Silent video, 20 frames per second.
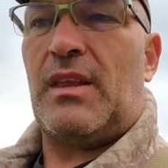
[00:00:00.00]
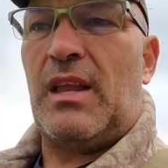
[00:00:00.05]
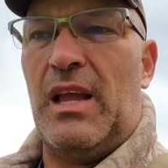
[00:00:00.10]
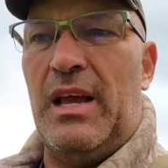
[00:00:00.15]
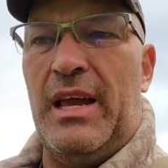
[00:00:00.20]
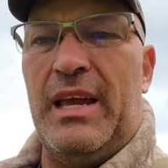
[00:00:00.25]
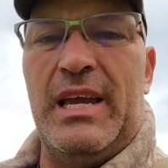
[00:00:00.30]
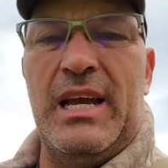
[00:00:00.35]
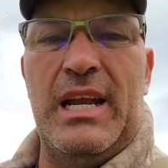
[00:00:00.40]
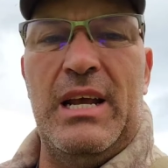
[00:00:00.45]

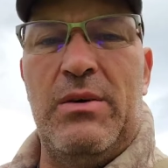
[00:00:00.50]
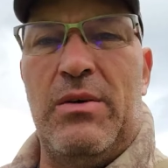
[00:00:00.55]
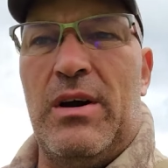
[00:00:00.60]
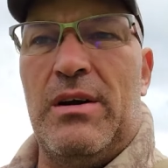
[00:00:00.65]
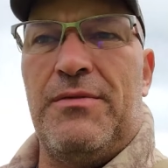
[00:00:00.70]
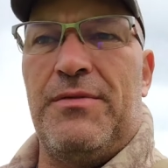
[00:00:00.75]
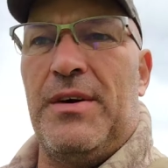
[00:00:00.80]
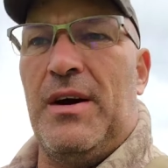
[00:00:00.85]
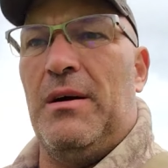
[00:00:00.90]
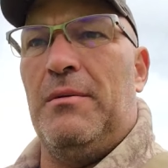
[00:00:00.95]
like anywhere
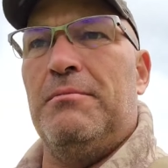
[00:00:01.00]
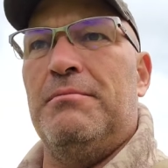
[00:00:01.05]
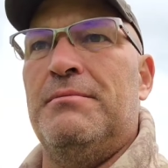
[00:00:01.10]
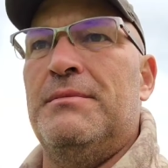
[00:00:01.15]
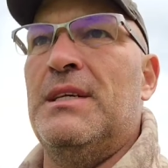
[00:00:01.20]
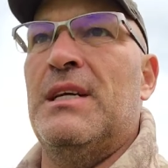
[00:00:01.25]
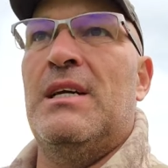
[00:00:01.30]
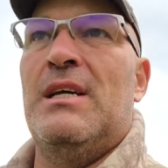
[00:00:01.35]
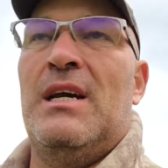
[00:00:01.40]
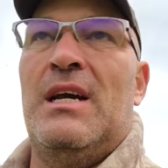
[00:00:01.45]
from,
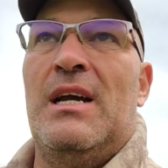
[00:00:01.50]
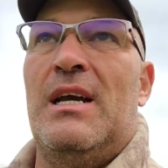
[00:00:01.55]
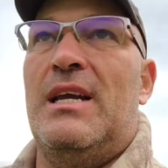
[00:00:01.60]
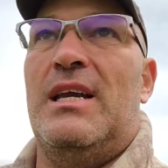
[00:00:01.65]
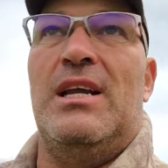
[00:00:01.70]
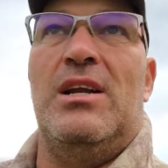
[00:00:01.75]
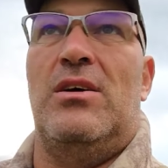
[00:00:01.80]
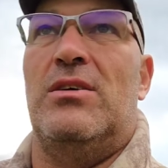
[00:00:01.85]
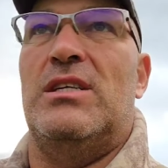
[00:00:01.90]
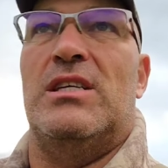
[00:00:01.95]

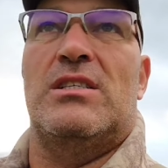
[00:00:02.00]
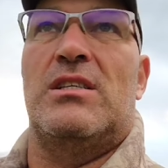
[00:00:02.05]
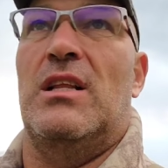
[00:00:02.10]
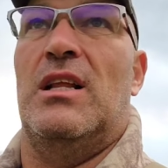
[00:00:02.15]
just